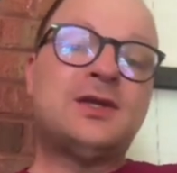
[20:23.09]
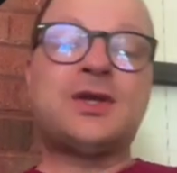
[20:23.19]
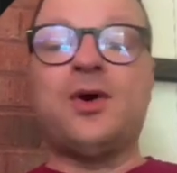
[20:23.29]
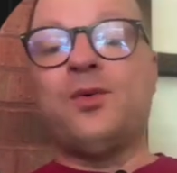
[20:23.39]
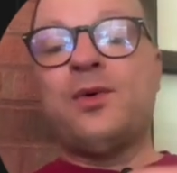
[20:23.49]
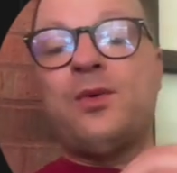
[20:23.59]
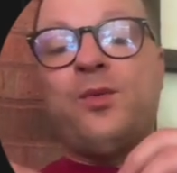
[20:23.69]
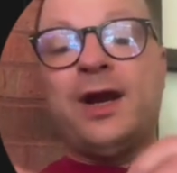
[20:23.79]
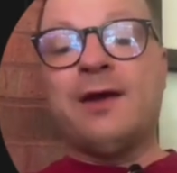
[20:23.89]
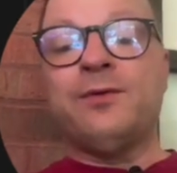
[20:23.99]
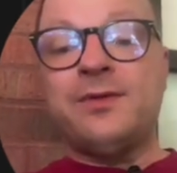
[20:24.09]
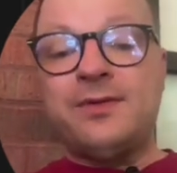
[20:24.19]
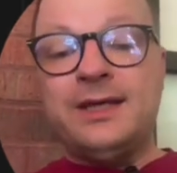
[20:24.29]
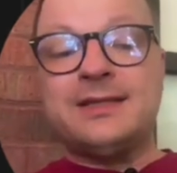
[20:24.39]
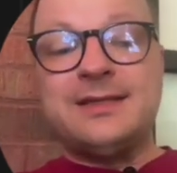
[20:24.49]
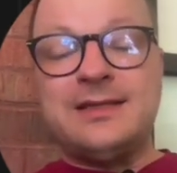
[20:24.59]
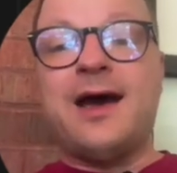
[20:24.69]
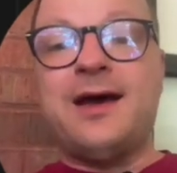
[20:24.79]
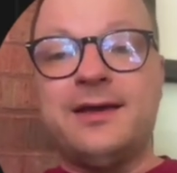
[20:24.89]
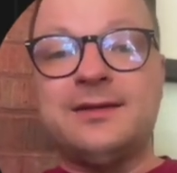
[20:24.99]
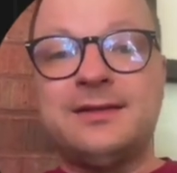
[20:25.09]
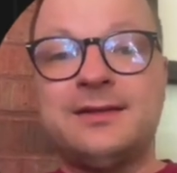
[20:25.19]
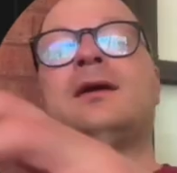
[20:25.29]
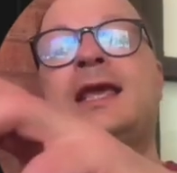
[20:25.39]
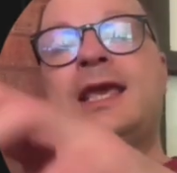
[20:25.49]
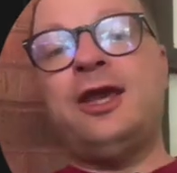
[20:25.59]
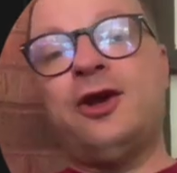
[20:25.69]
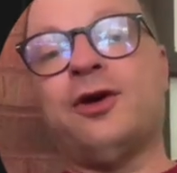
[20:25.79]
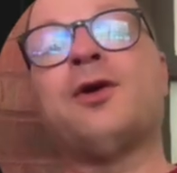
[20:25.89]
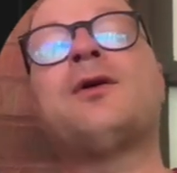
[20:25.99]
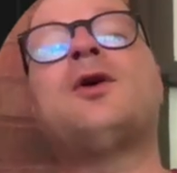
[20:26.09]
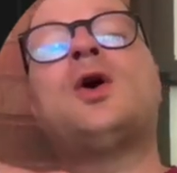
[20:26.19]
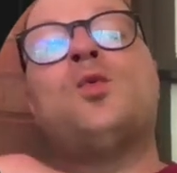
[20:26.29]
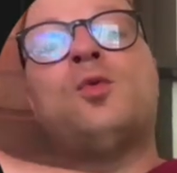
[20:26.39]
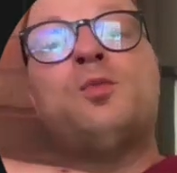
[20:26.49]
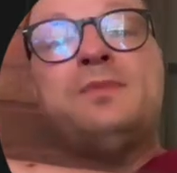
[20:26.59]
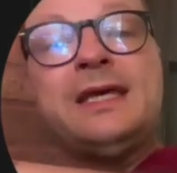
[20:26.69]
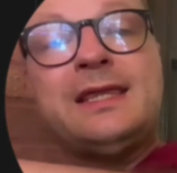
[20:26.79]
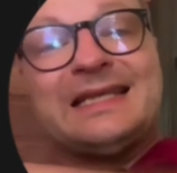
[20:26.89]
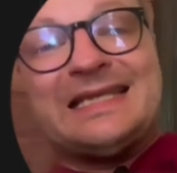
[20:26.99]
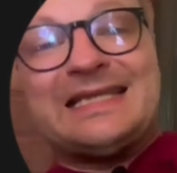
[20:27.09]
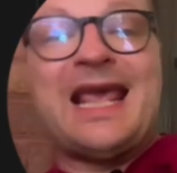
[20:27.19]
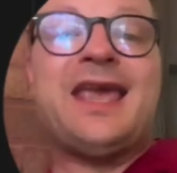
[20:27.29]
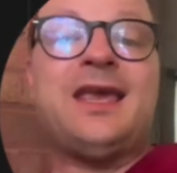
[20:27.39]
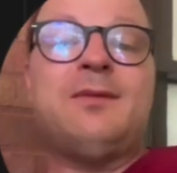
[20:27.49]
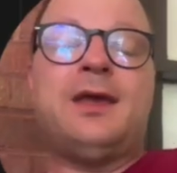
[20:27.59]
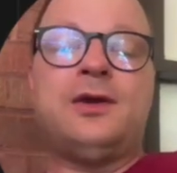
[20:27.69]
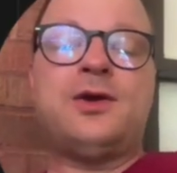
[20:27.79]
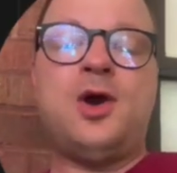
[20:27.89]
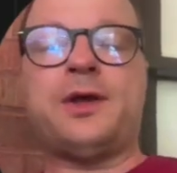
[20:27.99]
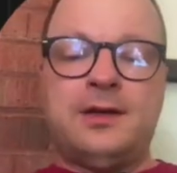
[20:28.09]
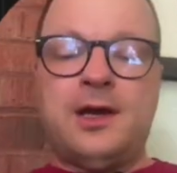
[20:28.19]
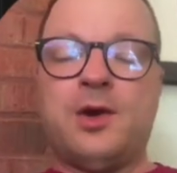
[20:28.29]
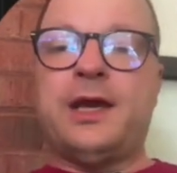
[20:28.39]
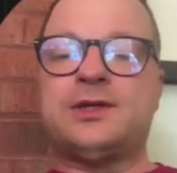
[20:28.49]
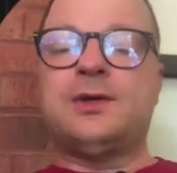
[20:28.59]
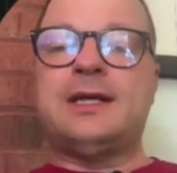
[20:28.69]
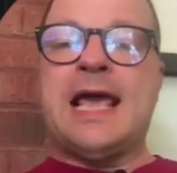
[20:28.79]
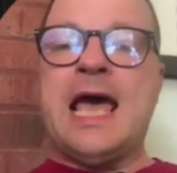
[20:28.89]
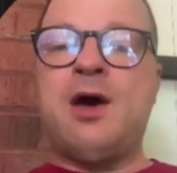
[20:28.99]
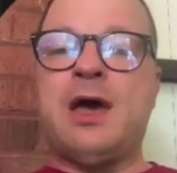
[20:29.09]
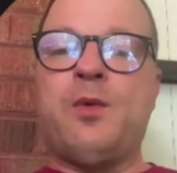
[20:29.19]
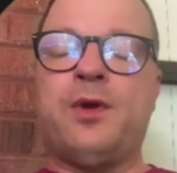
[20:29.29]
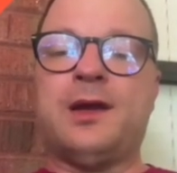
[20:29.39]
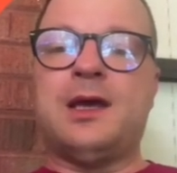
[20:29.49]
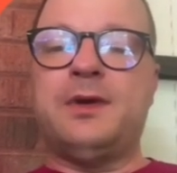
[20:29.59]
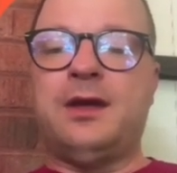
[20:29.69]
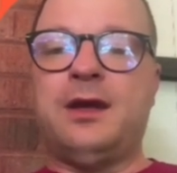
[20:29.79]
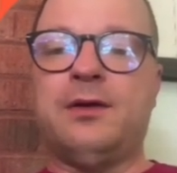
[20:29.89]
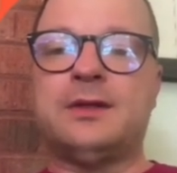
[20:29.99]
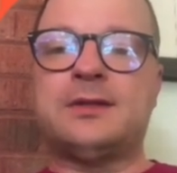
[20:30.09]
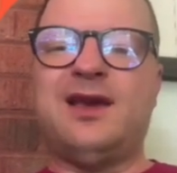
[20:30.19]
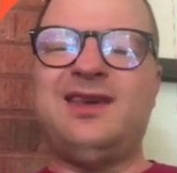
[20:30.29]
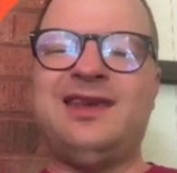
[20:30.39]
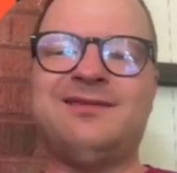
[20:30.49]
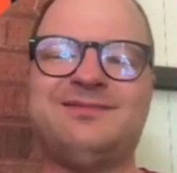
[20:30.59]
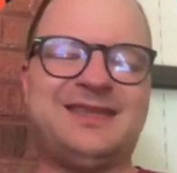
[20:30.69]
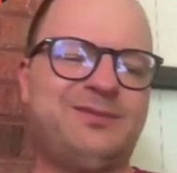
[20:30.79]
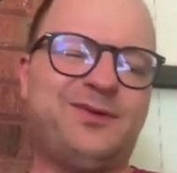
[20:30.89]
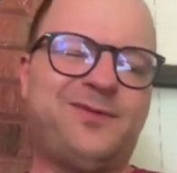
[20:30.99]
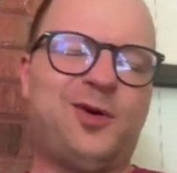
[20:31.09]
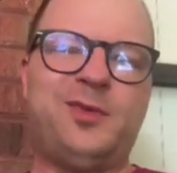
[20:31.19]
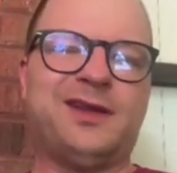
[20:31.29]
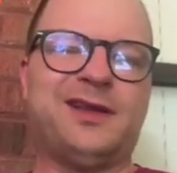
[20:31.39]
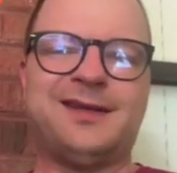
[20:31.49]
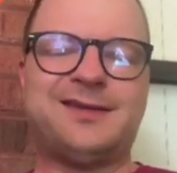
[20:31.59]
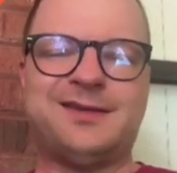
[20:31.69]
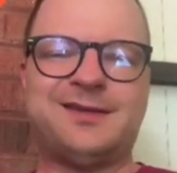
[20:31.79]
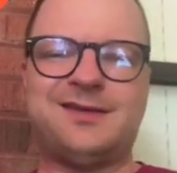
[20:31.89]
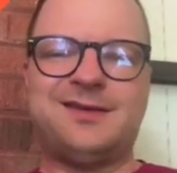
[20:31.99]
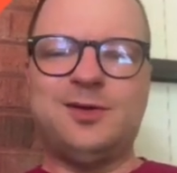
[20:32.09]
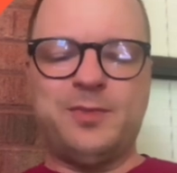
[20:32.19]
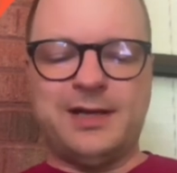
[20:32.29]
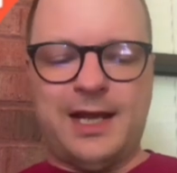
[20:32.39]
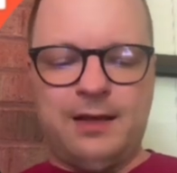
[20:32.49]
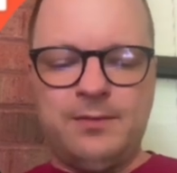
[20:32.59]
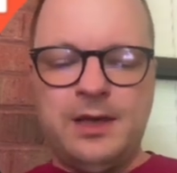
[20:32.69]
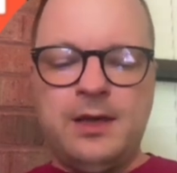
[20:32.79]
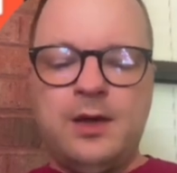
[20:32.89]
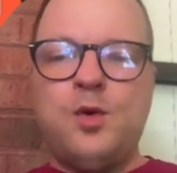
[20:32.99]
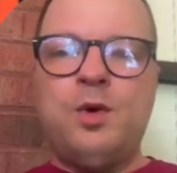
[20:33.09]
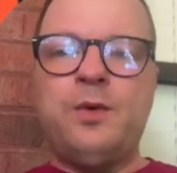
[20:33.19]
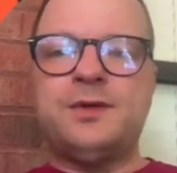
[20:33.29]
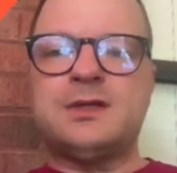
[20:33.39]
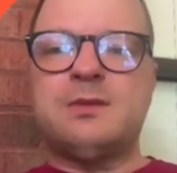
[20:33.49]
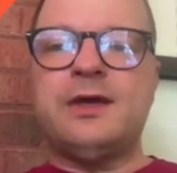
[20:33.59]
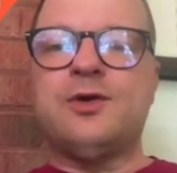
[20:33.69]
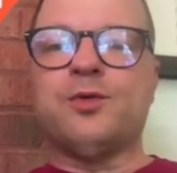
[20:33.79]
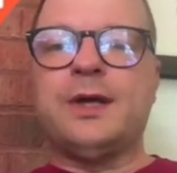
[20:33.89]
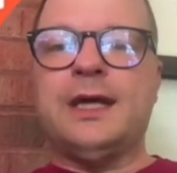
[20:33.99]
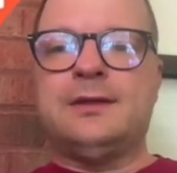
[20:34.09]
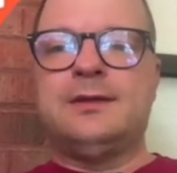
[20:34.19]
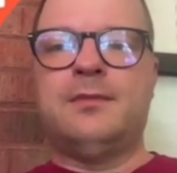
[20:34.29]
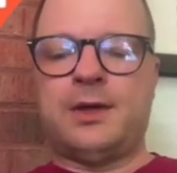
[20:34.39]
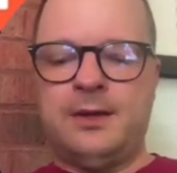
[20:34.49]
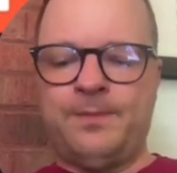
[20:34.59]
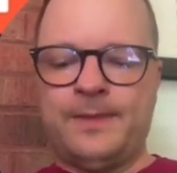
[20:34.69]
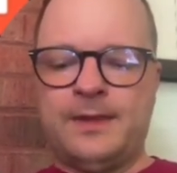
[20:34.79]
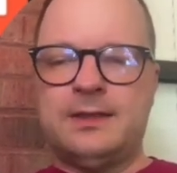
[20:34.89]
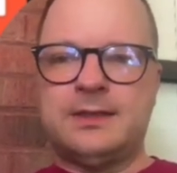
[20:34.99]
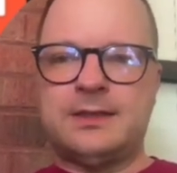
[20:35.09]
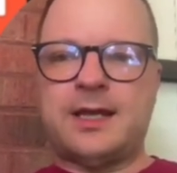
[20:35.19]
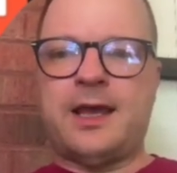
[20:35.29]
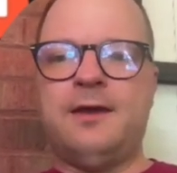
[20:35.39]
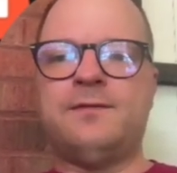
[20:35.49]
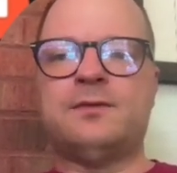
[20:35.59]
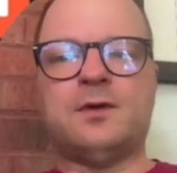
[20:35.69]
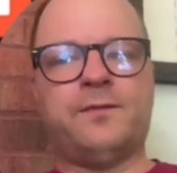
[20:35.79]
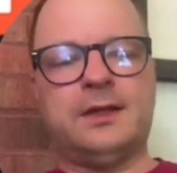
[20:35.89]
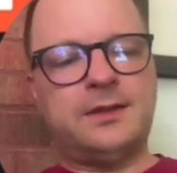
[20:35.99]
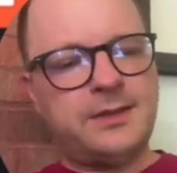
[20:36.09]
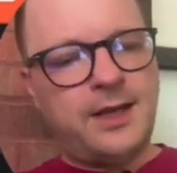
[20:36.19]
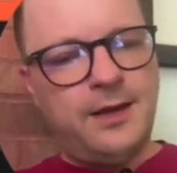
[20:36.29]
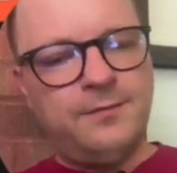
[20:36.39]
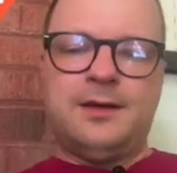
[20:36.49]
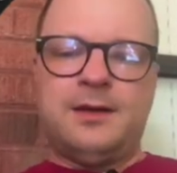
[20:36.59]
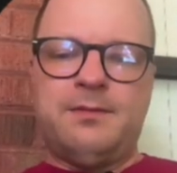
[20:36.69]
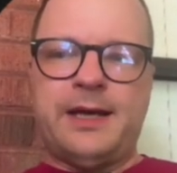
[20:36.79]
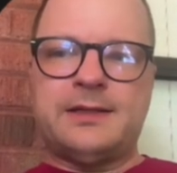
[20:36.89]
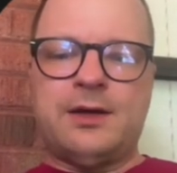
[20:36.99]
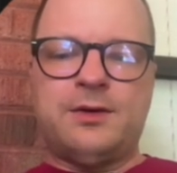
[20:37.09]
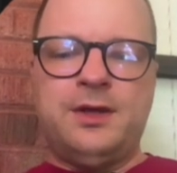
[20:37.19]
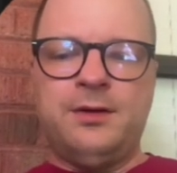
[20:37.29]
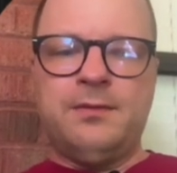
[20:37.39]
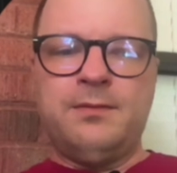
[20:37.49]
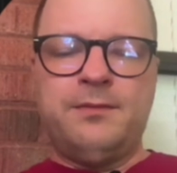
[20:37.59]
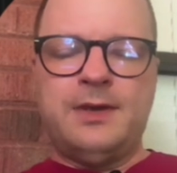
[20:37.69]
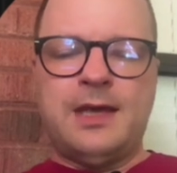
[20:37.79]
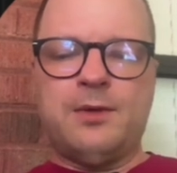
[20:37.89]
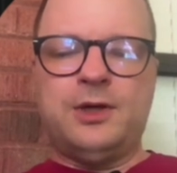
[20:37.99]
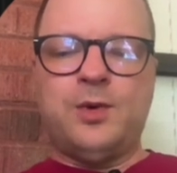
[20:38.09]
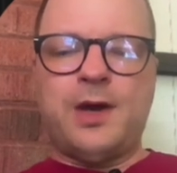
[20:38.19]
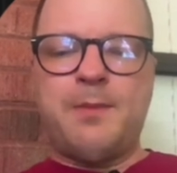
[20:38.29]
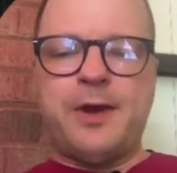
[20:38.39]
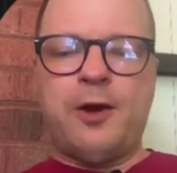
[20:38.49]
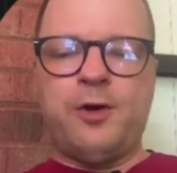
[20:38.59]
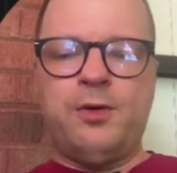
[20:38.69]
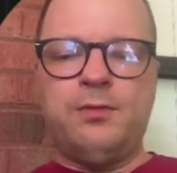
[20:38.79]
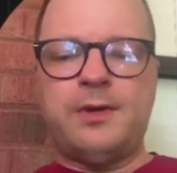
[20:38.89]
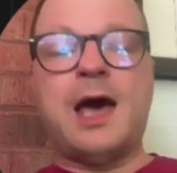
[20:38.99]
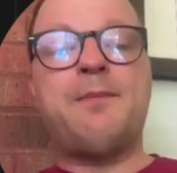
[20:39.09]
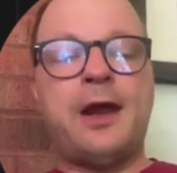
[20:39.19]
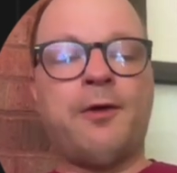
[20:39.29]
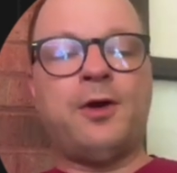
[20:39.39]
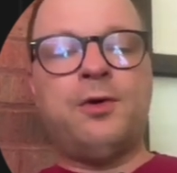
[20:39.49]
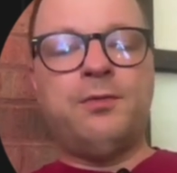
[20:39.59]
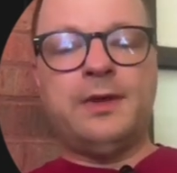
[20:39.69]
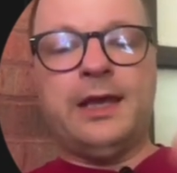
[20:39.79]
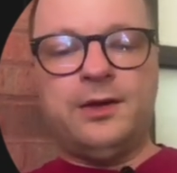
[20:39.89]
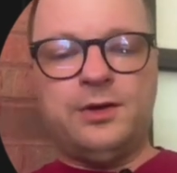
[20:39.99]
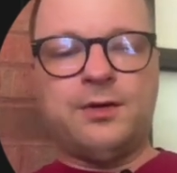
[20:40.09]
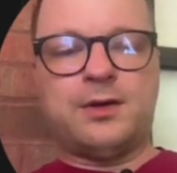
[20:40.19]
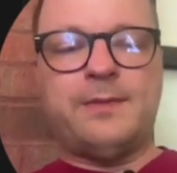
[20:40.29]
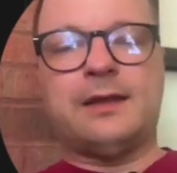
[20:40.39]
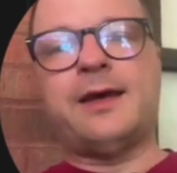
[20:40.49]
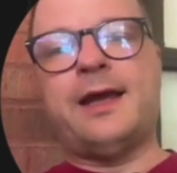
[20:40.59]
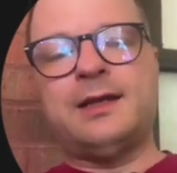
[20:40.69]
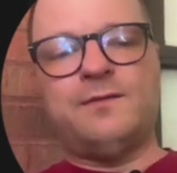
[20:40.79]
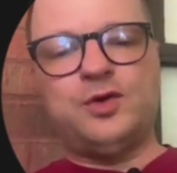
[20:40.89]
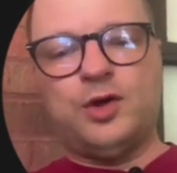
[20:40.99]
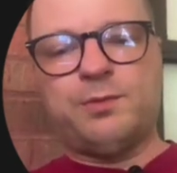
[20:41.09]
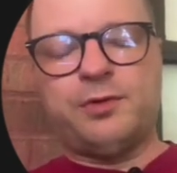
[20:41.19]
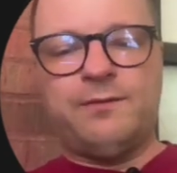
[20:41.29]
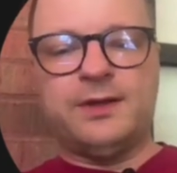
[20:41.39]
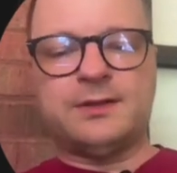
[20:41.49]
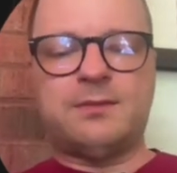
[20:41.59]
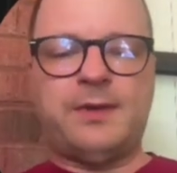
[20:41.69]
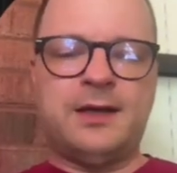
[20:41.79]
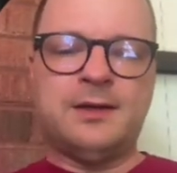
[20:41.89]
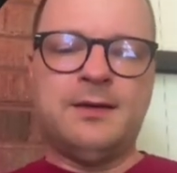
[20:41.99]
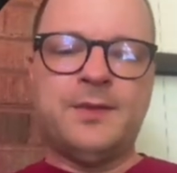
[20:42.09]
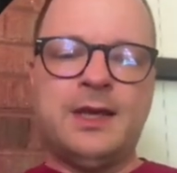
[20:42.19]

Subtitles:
So whatever this does here will be the same in Coda. Okay, so now I want to come in here and say, simple formula, that's a stupid name. We want this to be greet, okay? Save, don't forget to save, come back down here, and I'm going to do up arrow. Up arrow in your command line gives you your previous command.